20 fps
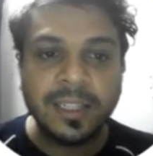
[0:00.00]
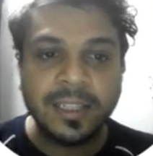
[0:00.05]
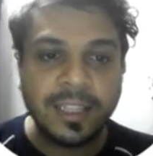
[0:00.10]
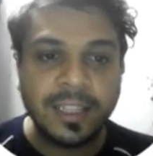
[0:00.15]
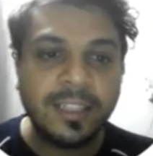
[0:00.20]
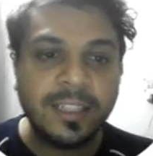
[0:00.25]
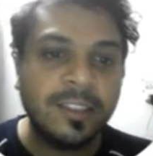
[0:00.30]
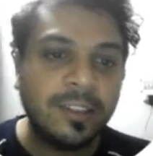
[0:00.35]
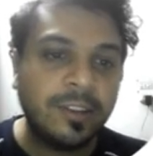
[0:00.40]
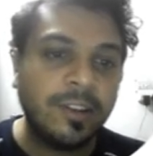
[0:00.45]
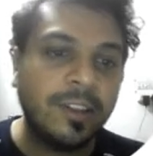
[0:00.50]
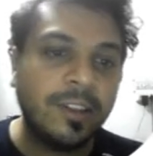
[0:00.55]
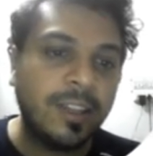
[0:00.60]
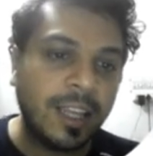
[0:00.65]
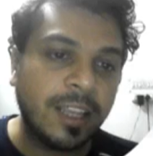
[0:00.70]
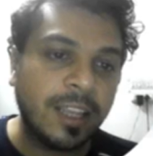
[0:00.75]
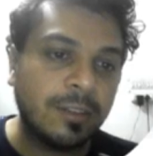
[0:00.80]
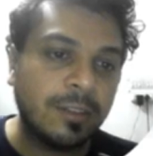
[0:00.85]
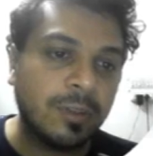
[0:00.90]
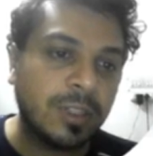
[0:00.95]
These 3
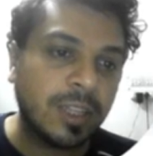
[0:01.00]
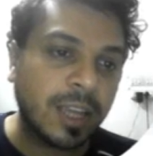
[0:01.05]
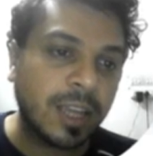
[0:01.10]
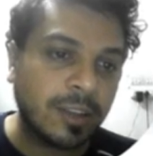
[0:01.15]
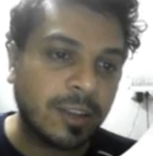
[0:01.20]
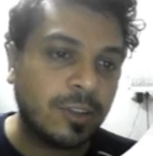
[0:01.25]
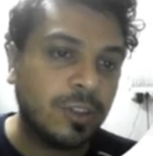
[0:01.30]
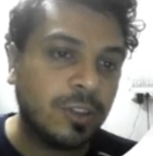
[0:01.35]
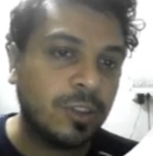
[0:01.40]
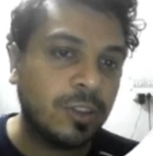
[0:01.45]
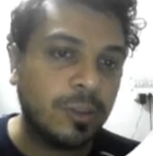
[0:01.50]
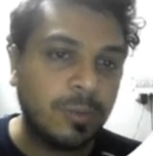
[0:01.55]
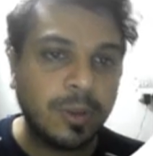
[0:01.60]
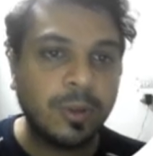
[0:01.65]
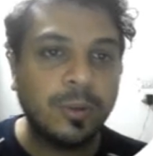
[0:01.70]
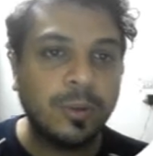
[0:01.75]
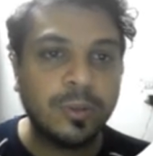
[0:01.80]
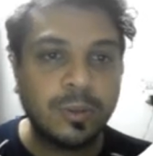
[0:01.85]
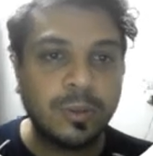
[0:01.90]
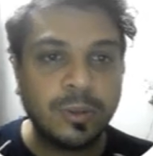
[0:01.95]
things, which actually should
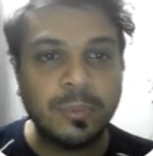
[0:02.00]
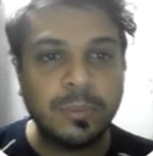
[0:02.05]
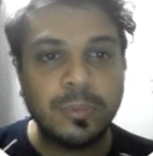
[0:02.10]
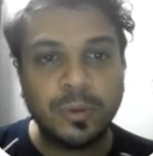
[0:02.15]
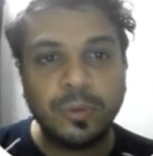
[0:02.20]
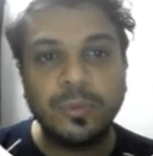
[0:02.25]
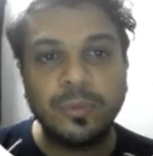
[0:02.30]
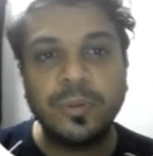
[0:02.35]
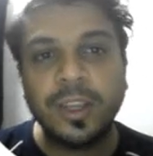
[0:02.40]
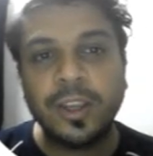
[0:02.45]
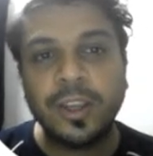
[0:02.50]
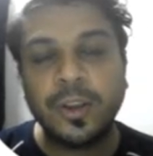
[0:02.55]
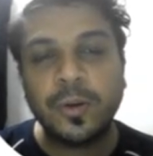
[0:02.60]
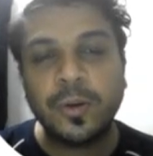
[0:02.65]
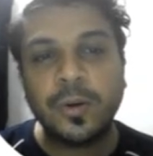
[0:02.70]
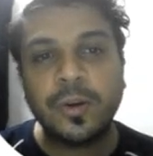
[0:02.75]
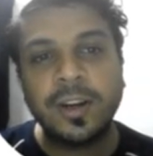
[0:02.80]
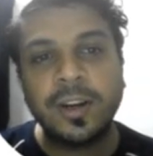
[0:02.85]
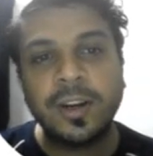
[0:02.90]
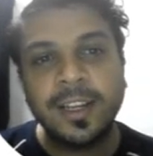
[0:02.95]
be also improving
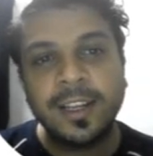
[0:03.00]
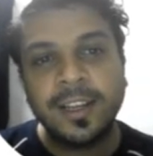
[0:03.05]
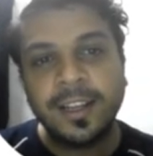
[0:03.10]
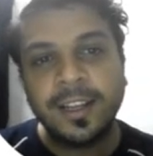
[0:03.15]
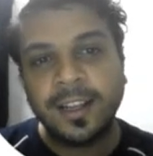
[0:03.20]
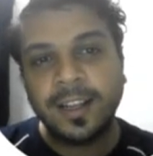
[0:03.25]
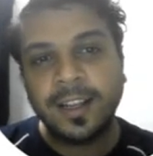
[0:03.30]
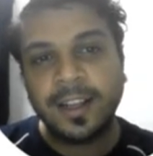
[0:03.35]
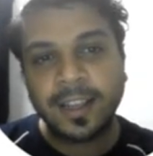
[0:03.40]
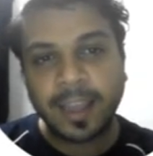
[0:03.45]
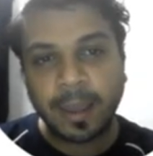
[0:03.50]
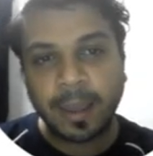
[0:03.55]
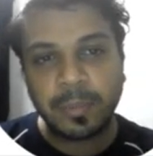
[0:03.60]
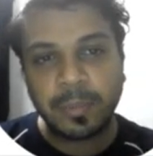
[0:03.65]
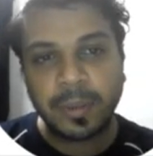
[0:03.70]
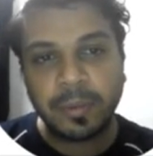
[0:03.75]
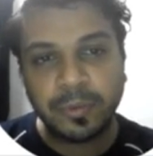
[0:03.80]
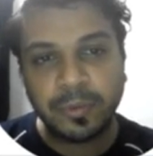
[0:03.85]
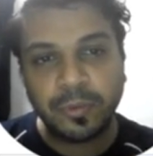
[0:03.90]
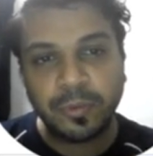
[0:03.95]
your
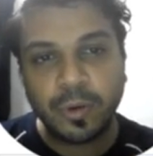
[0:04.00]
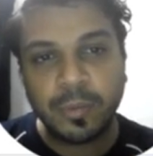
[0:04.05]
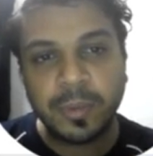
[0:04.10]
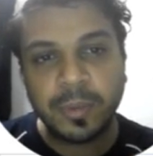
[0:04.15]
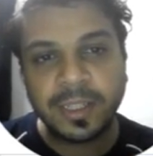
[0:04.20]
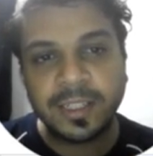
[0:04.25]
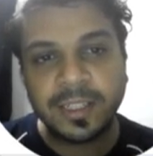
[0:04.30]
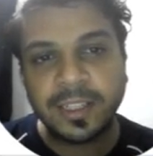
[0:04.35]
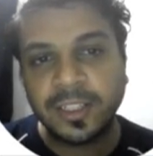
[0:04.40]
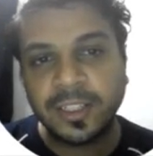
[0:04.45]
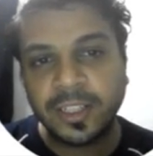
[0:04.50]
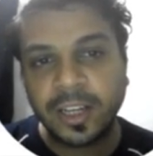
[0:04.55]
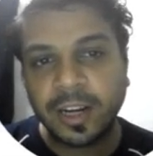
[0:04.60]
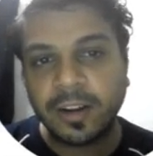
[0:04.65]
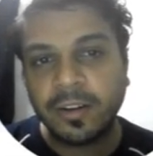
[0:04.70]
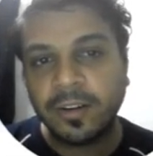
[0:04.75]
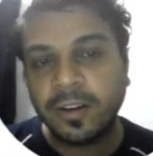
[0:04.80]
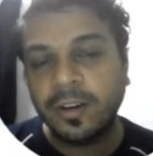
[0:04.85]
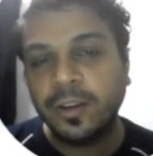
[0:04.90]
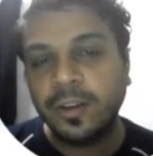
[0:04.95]
campaign performance in
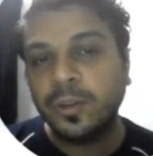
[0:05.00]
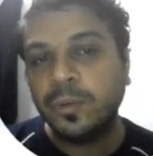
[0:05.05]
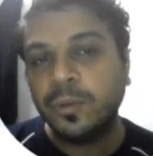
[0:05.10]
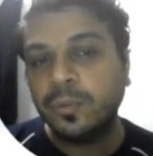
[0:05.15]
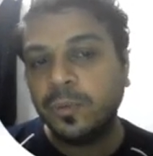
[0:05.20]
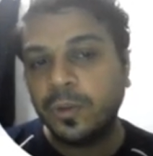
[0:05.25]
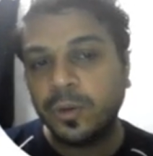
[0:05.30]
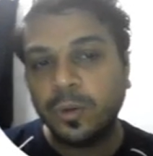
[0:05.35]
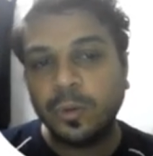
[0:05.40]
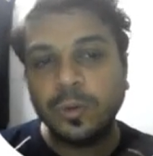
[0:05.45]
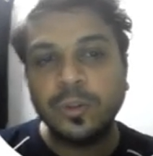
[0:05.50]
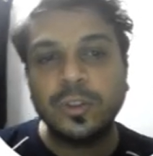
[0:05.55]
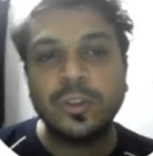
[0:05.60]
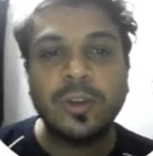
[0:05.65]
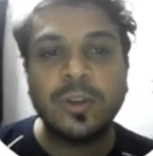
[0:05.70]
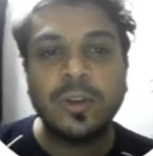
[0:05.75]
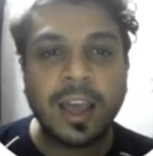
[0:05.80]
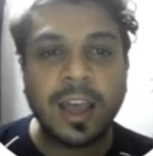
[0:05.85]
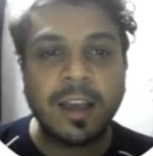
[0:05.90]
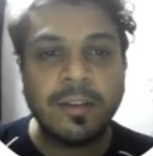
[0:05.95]
general, will
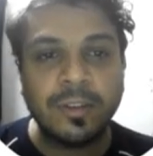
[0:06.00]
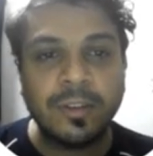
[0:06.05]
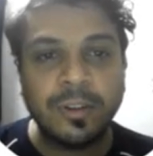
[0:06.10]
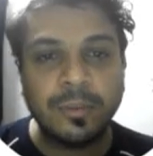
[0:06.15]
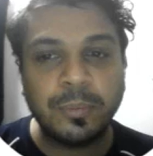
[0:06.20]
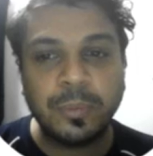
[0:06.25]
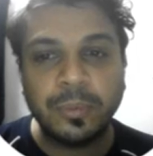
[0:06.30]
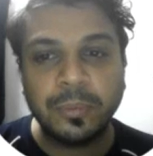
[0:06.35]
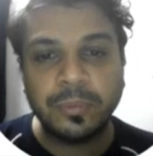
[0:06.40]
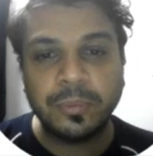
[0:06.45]
also have a